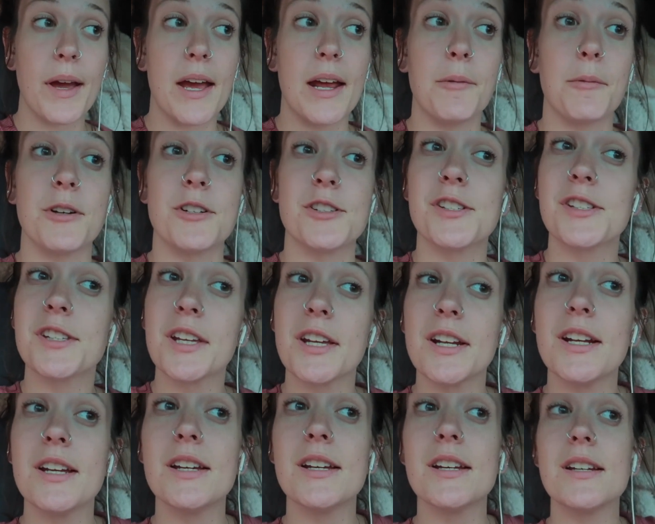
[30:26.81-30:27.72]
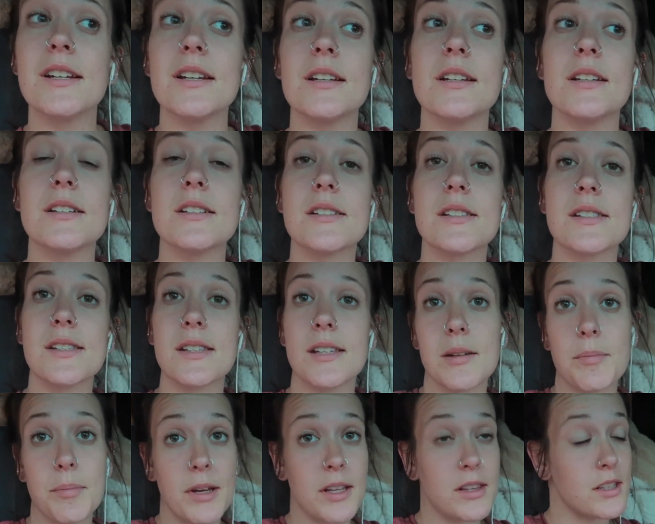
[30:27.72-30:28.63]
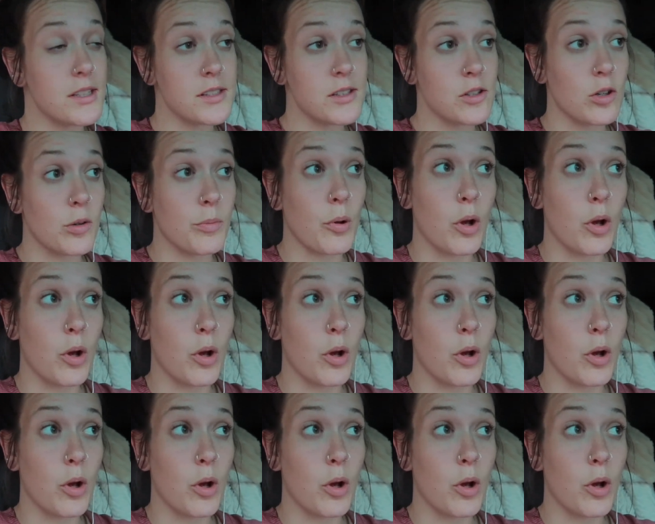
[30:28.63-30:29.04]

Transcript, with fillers: and we're just gonna sleep at this little